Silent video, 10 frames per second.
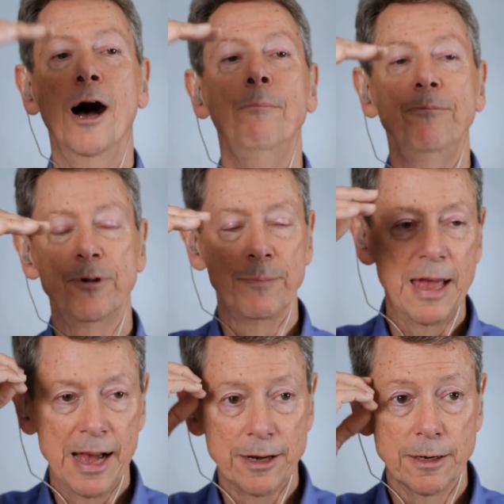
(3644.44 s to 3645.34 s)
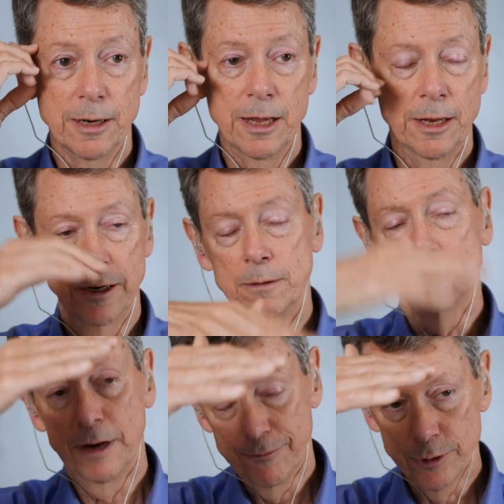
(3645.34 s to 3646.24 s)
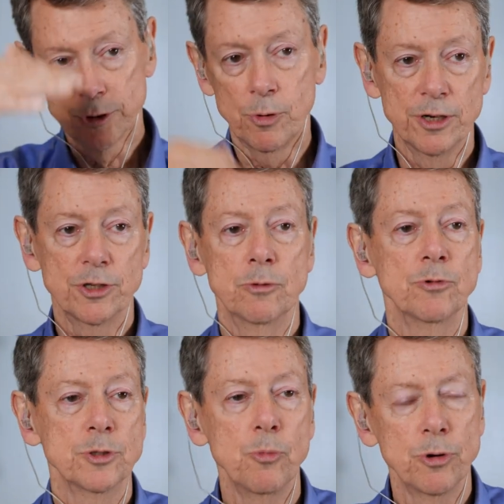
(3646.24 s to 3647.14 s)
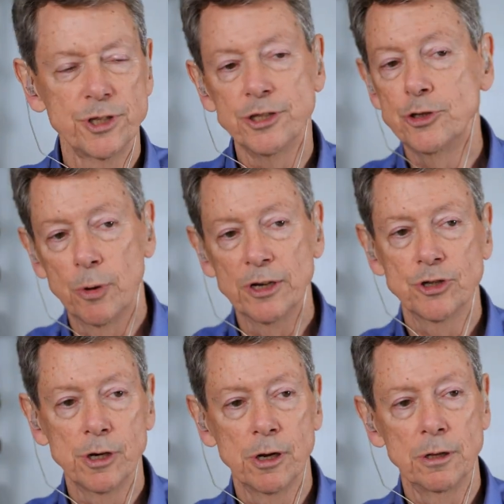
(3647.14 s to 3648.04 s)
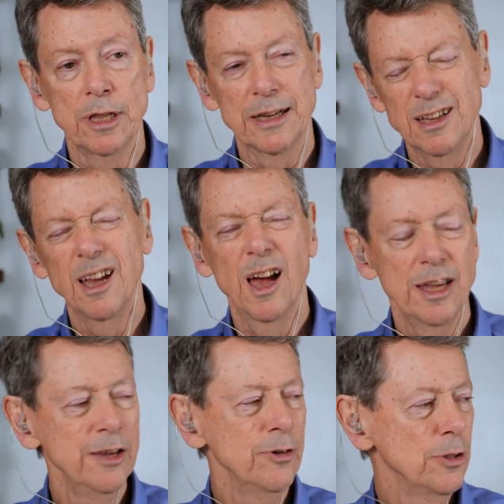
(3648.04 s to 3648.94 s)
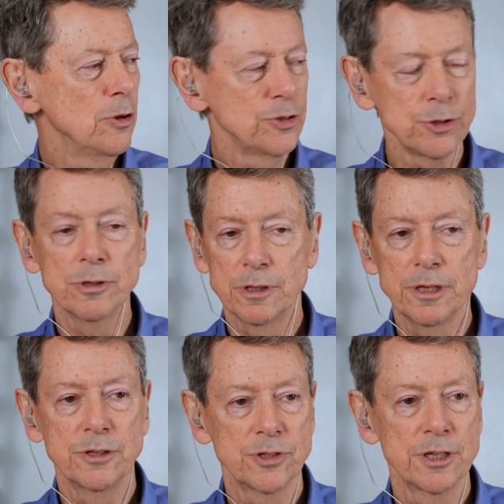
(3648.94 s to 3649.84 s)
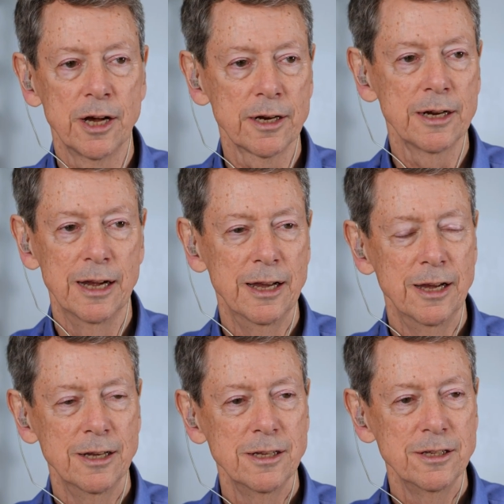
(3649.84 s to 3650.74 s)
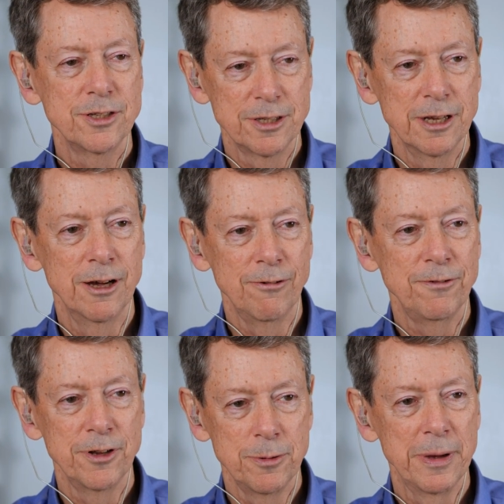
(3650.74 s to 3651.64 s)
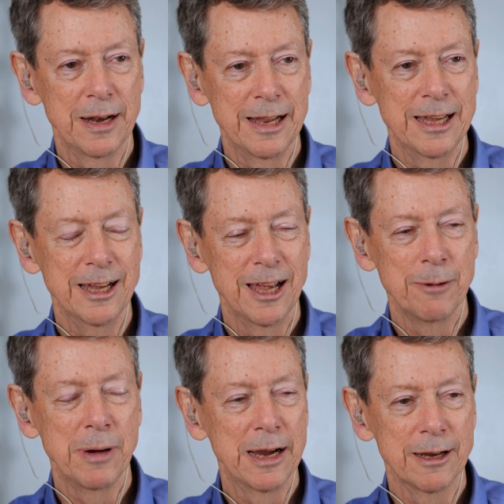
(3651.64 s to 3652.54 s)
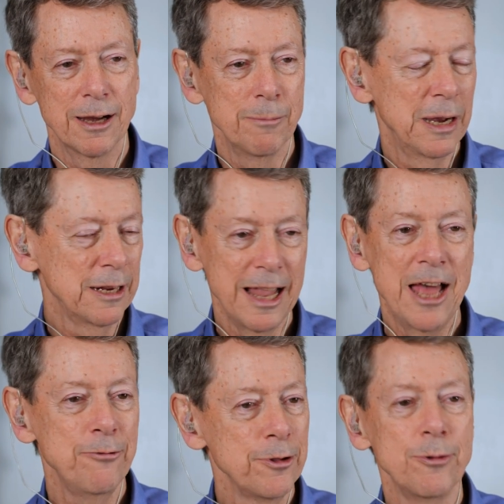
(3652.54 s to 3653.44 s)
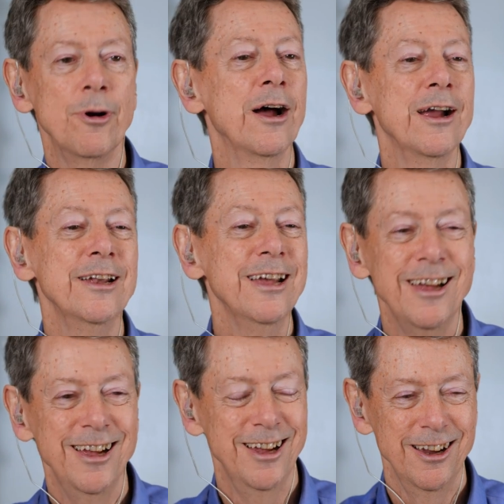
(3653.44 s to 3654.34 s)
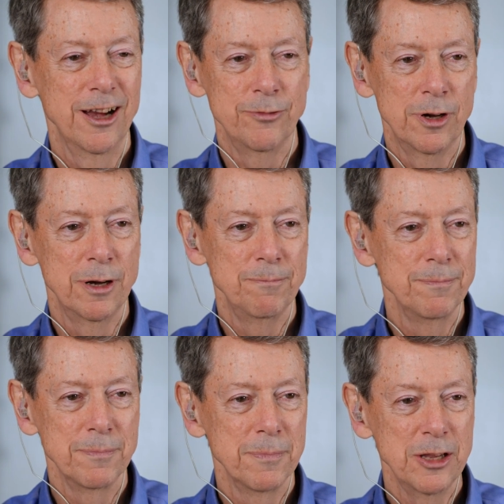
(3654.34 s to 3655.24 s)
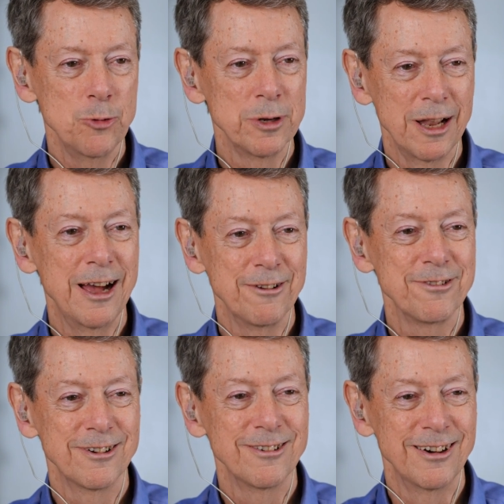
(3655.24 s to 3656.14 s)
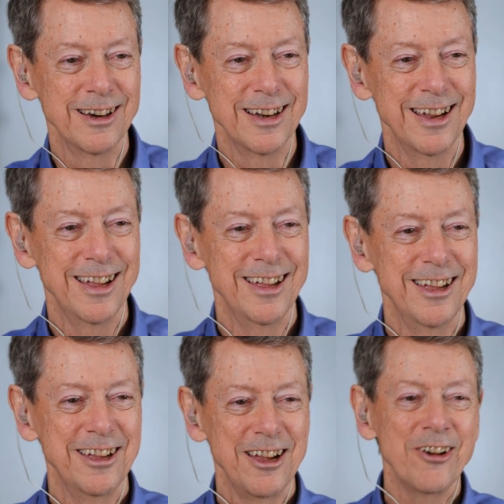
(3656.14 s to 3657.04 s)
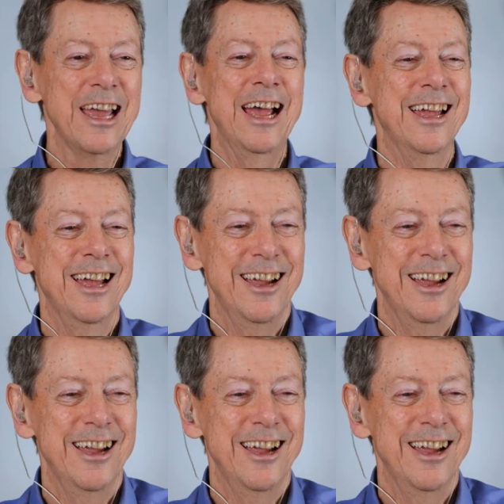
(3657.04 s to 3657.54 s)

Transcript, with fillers: Up from that, in a, uh, my first question, was more situational, like, yeah, even though certain things suck, still fundamentally, am I am I glad for the ride of a human life, right? Okay.